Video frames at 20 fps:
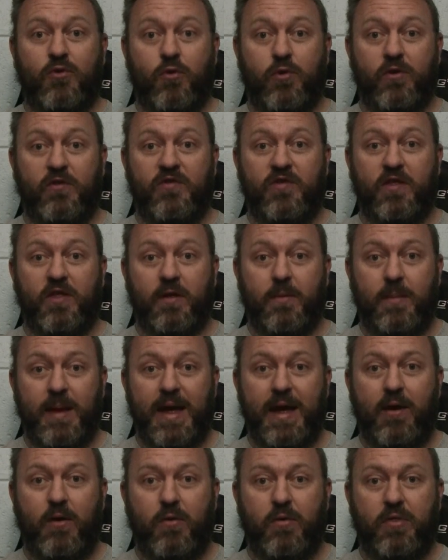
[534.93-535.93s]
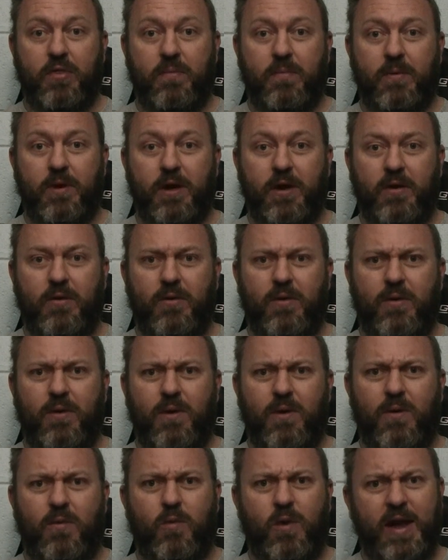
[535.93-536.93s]
horse in the mouth, but
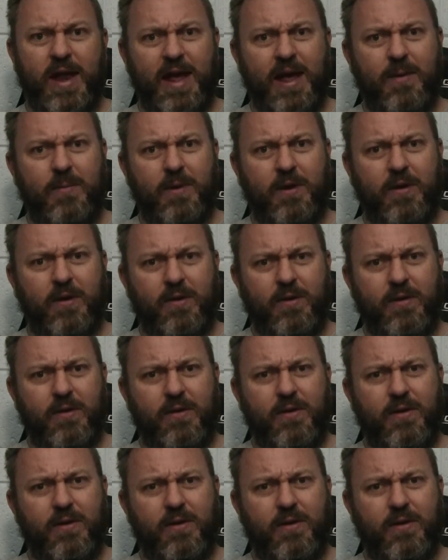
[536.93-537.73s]
what happened?